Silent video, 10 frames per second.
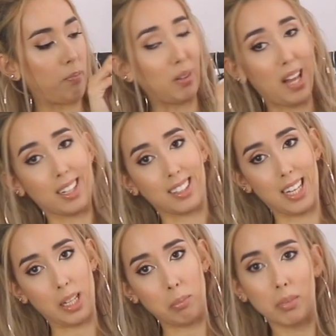of black
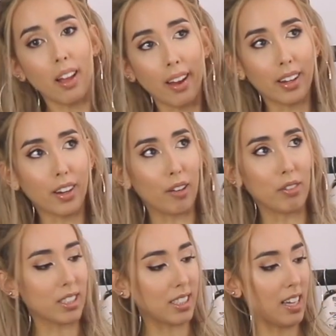denim, like
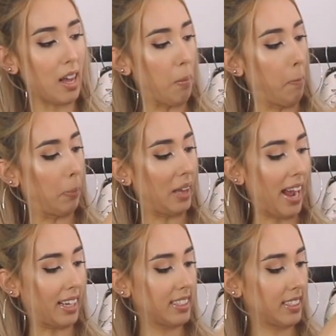obviously a
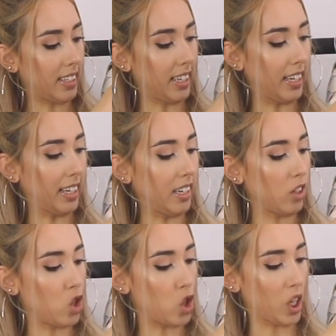black skinny
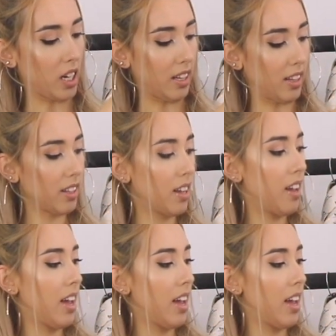jean.